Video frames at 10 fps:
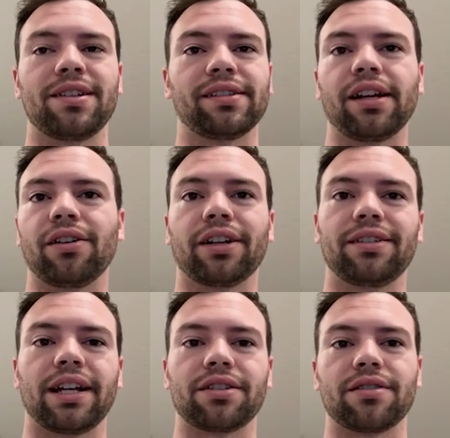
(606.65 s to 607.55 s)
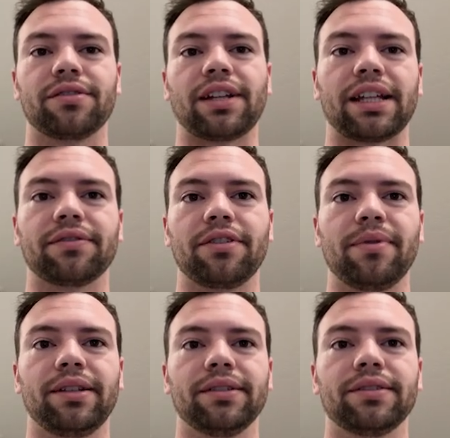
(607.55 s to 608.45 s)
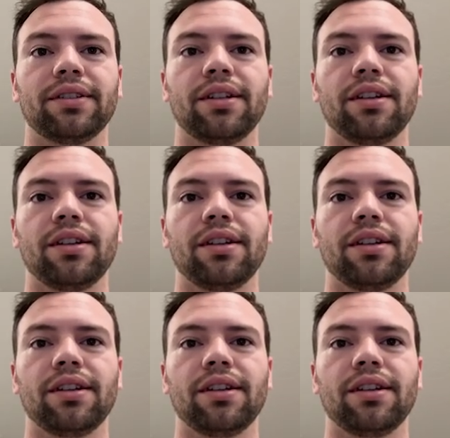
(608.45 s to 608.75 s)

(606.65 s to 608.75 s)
design, architecture, SaaS fundamentals.